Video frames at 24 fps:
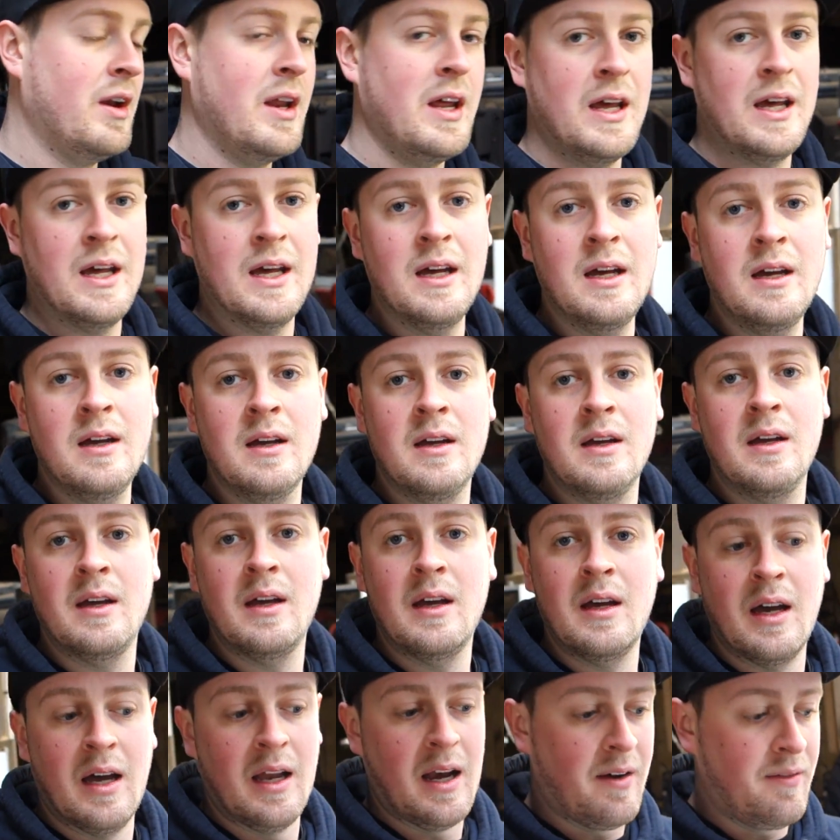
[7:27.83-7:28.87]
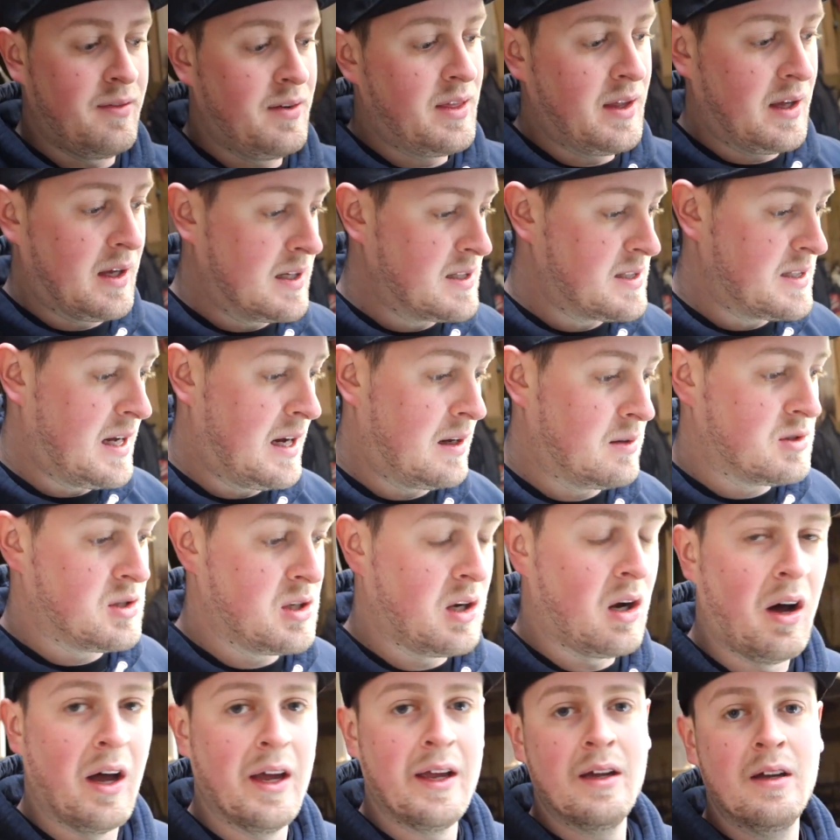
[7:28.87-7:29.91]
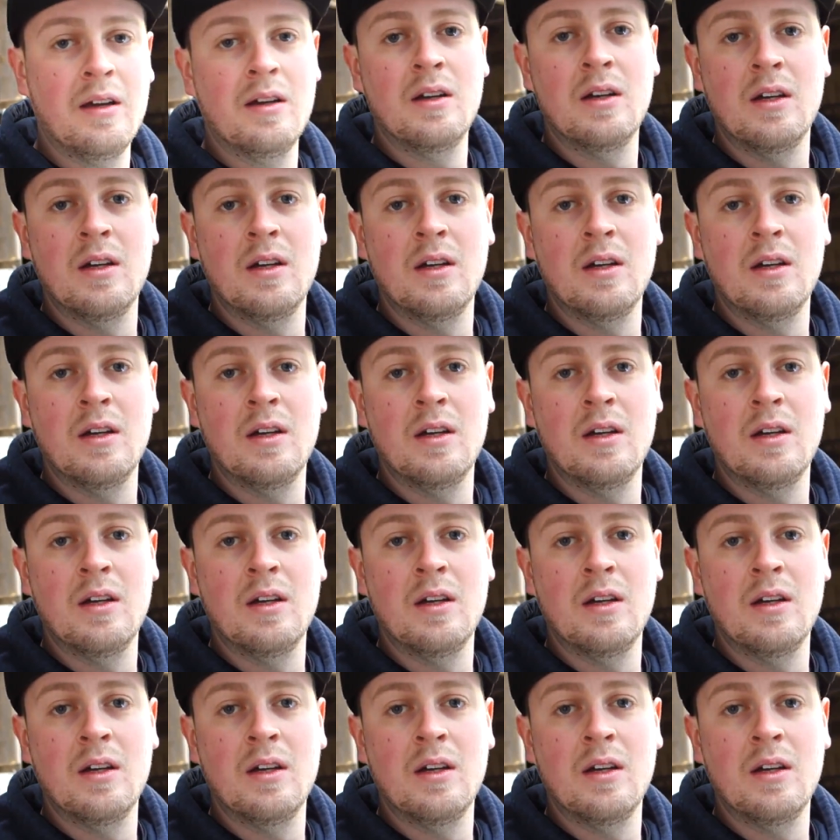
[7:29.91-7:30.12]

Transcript: here, and everything is now tight.